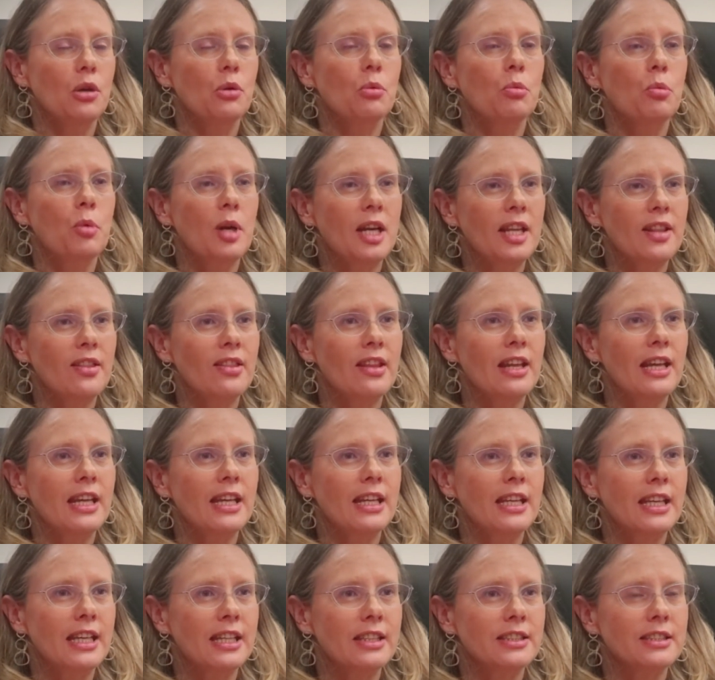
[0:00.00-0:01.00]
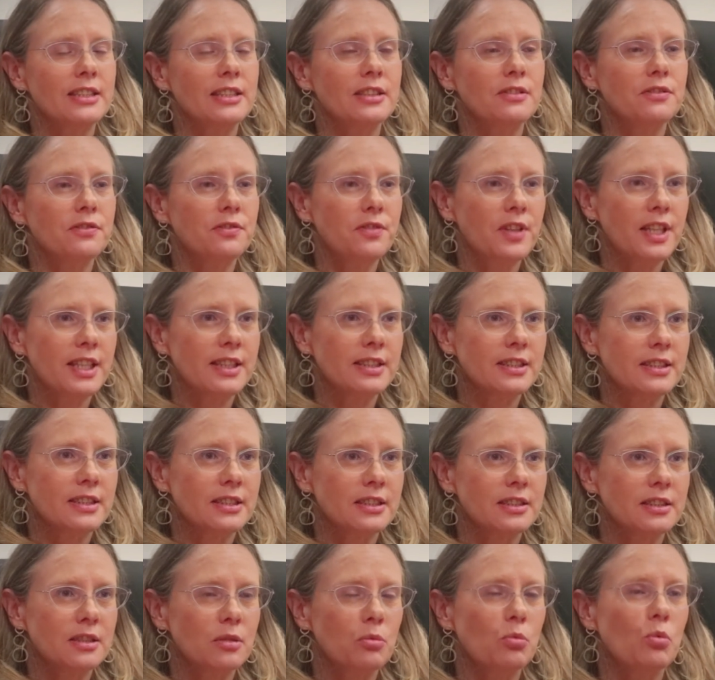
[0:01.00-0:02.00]
when they get
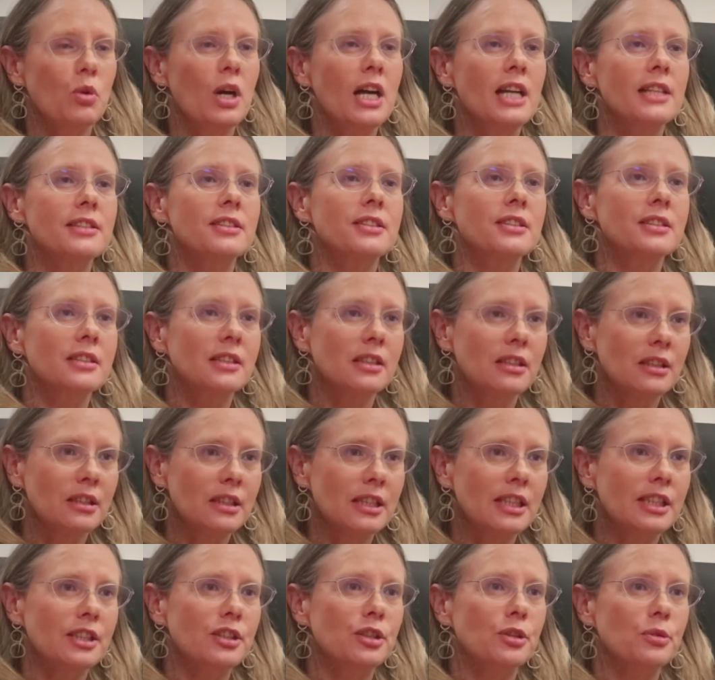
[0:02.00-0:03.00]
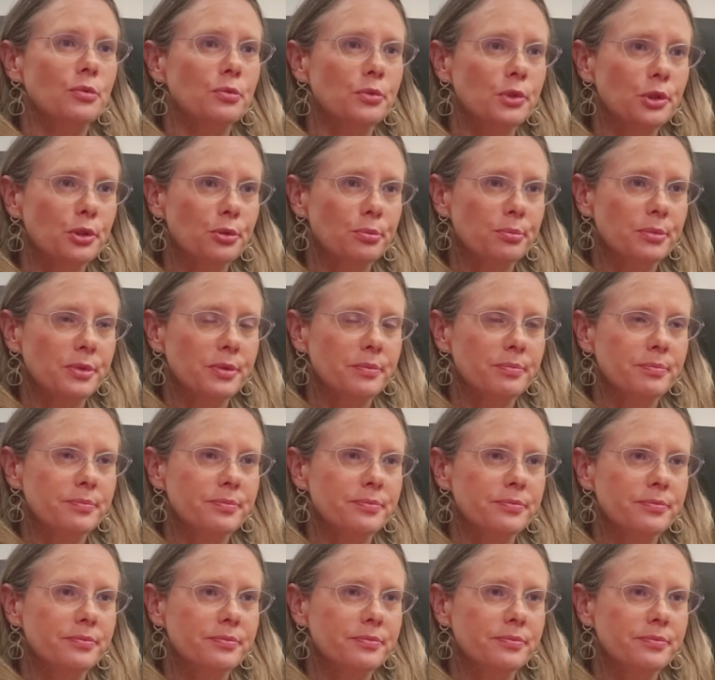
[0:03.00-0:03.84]
infected while still in the womb.